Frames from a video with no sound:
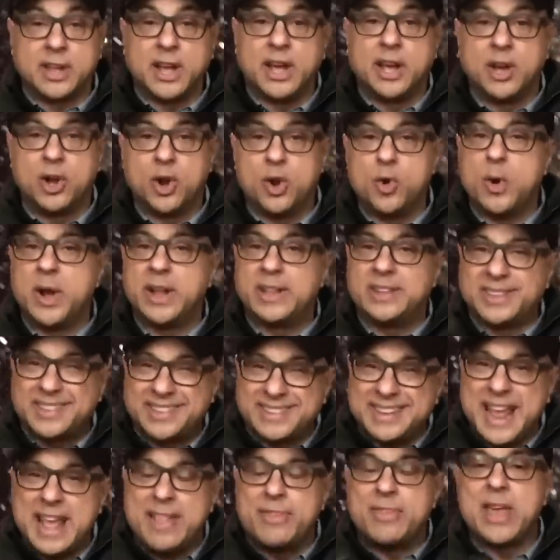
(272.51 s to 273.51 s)
uh, who had
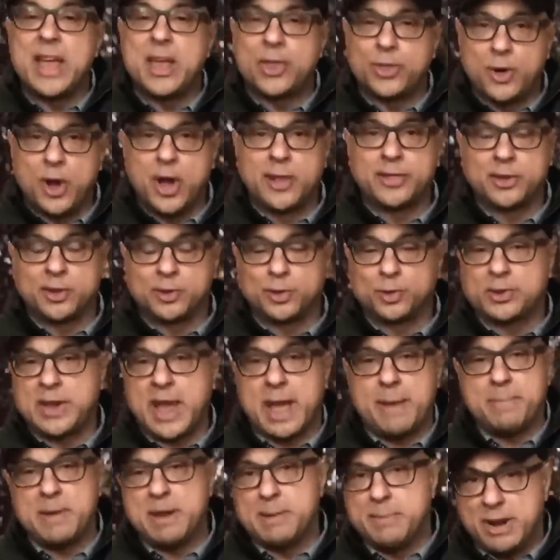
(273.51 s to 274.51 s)
said they thought this was
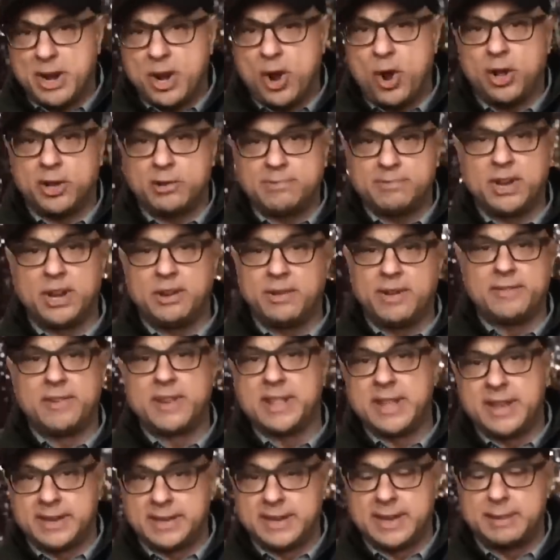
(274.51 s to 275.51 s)
happening, but it all, you know,
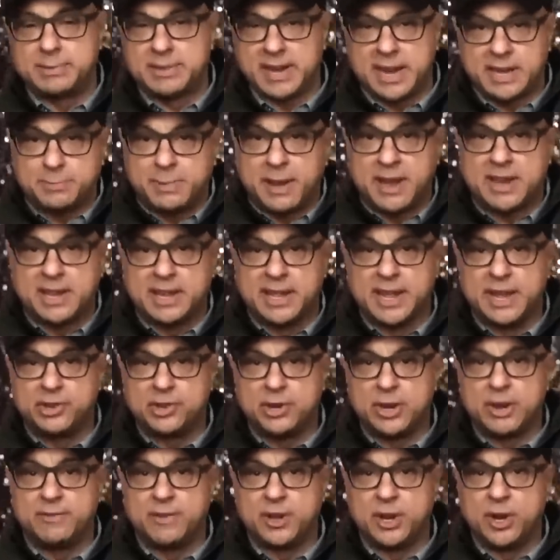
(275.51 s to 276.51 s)
everything seems like
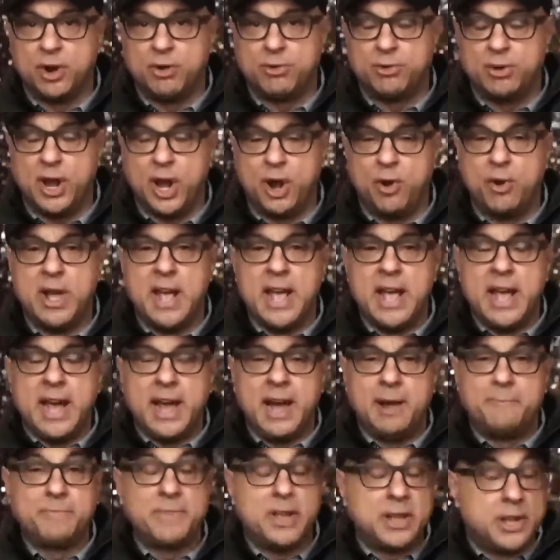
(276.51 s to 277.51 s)
speculation if you don't know.
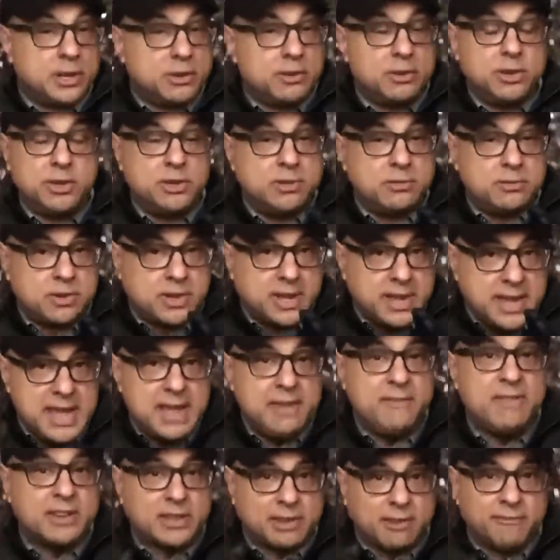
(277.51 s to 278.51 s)
Um,
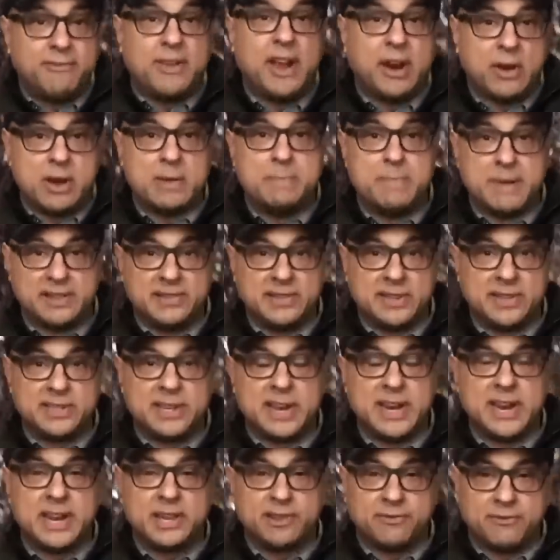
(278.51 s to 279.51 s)
Kiev is a very busy
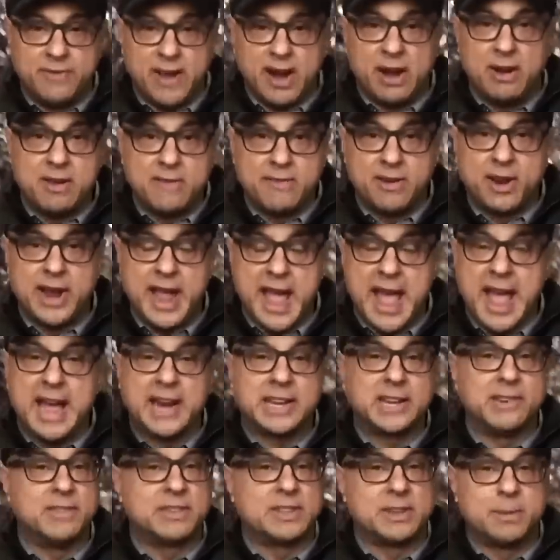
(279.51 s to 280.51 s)
city. It's very, very
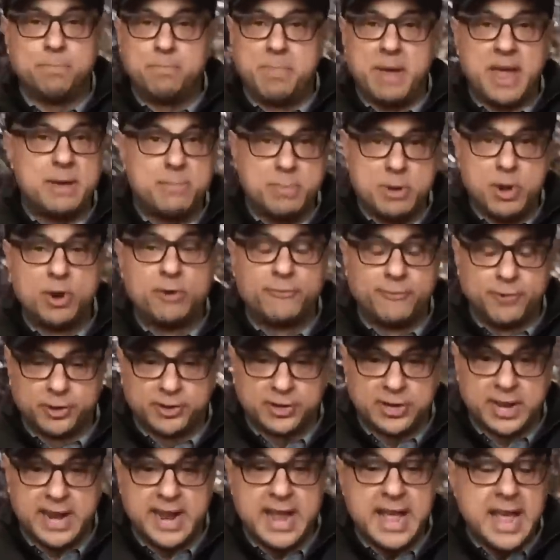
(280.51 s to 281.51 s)
active. It's a big, beautiful
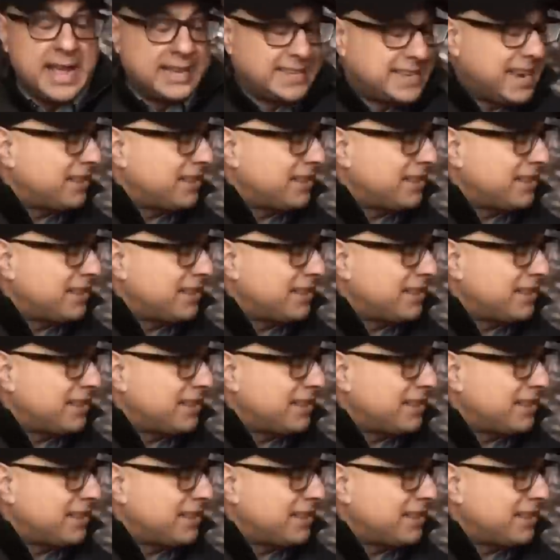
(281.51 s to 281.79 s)
city. It's